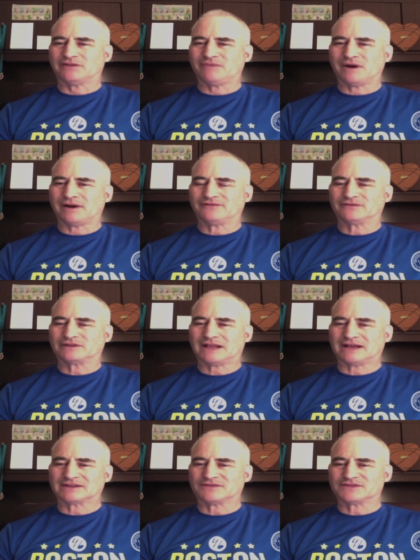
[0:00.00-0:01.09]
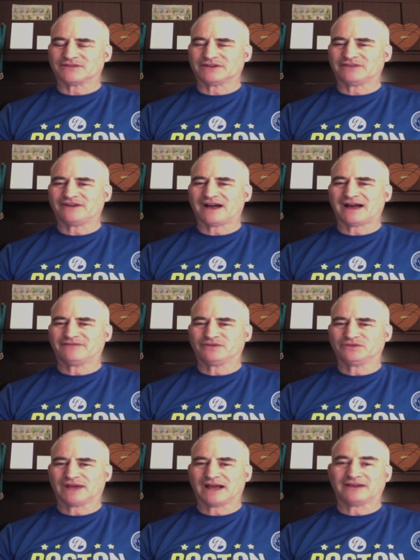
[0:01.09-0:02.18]
of mine in class of 75
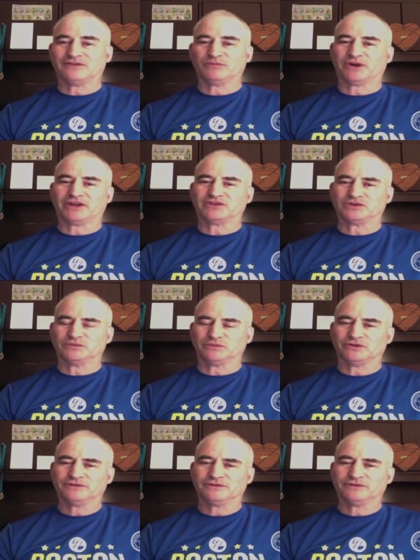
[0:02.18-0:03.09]
who died of a brain tumor?